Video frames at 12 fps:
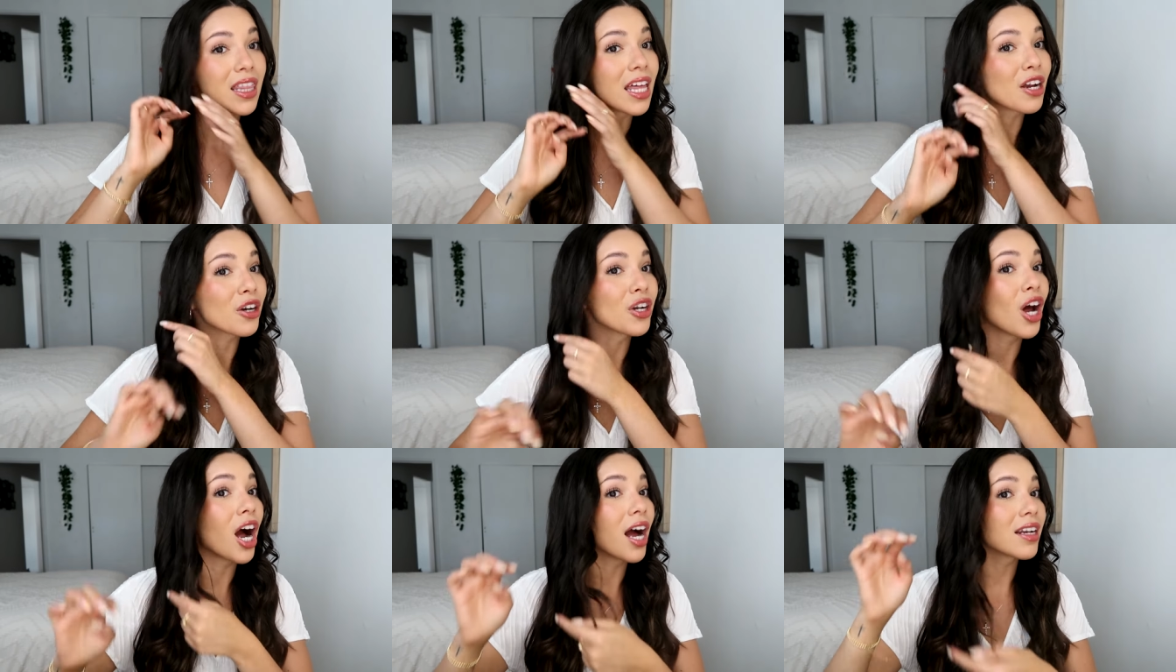they are
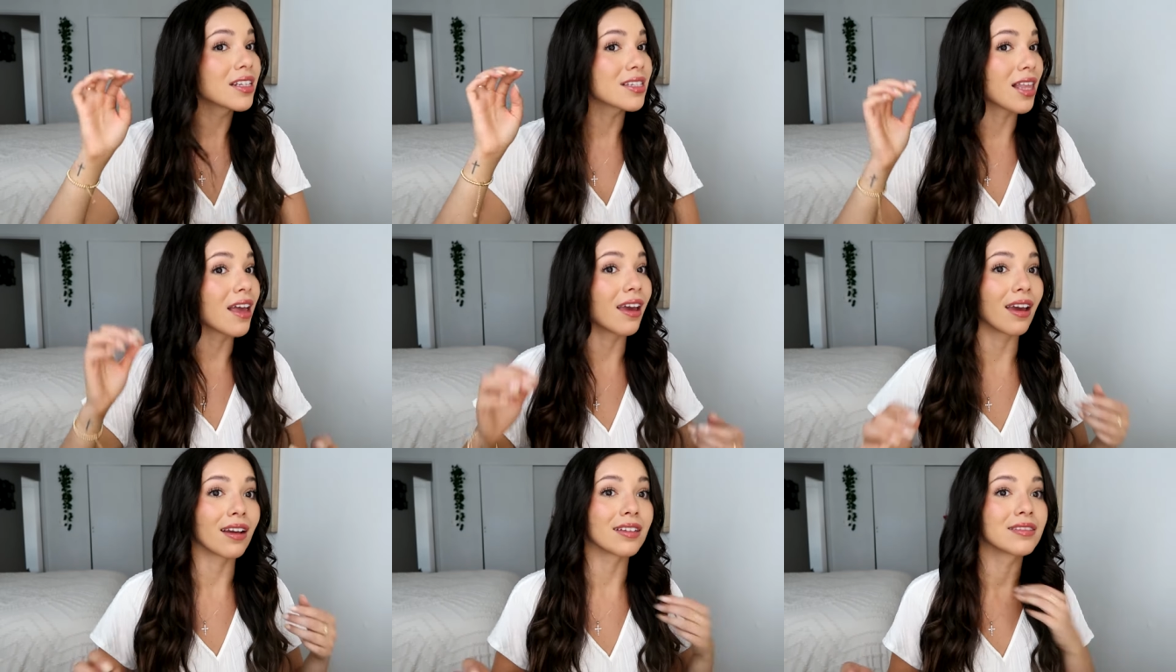not
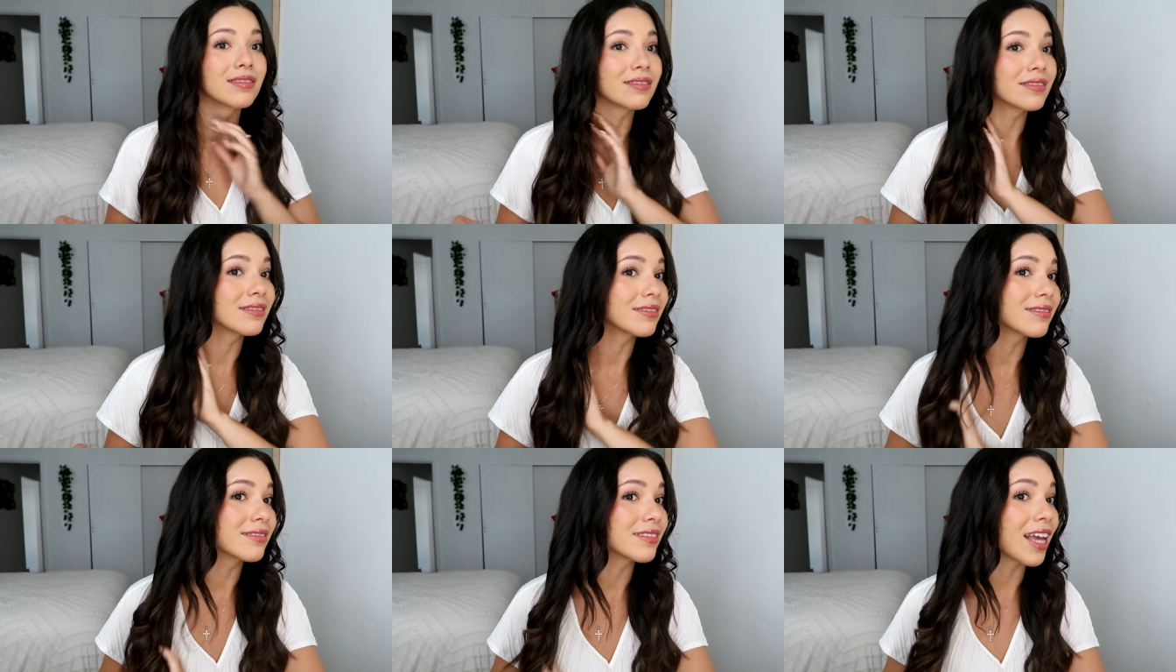slaying
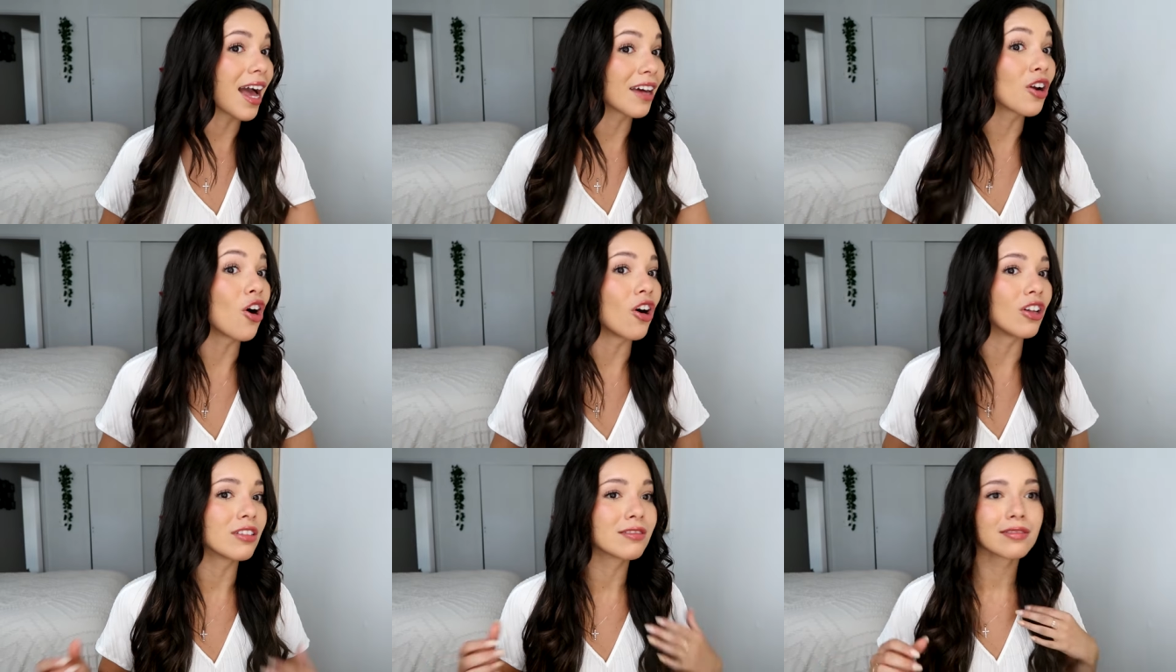at
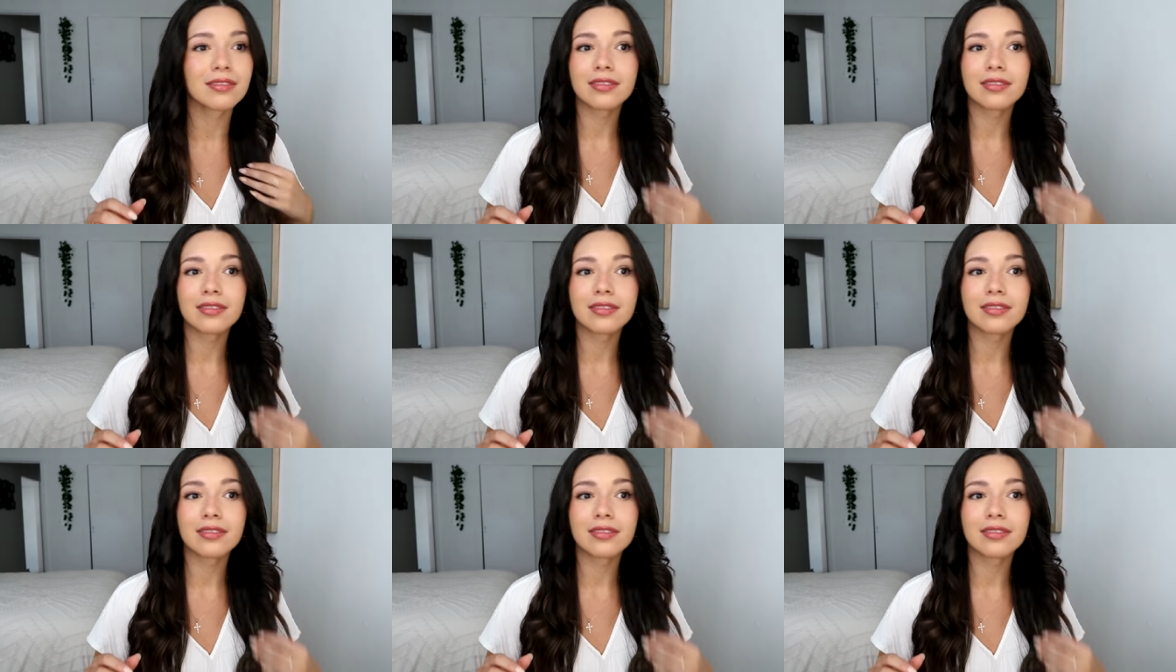all.